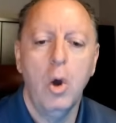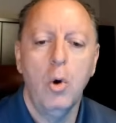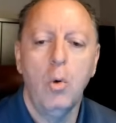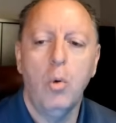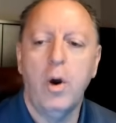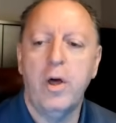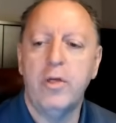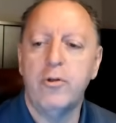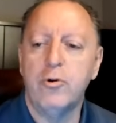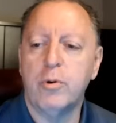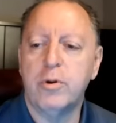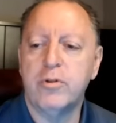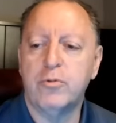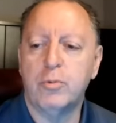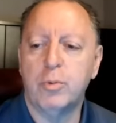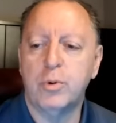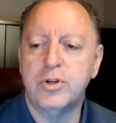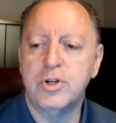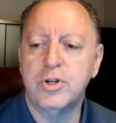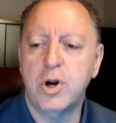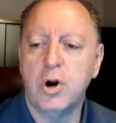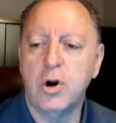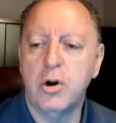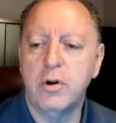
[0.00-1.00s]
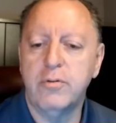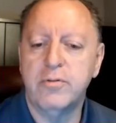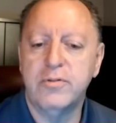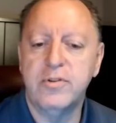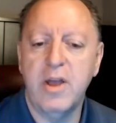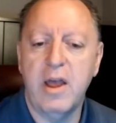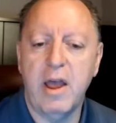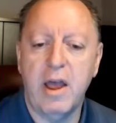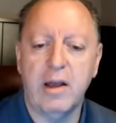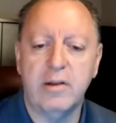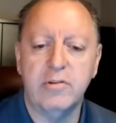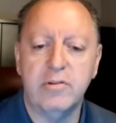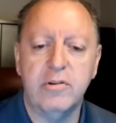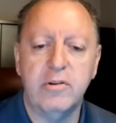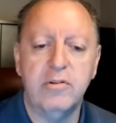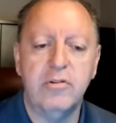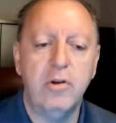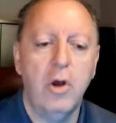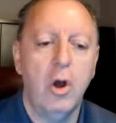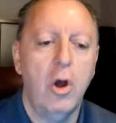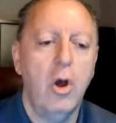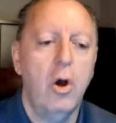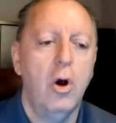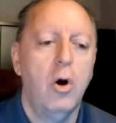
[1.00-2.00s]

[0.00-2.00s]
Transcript: whether it's return of taxes,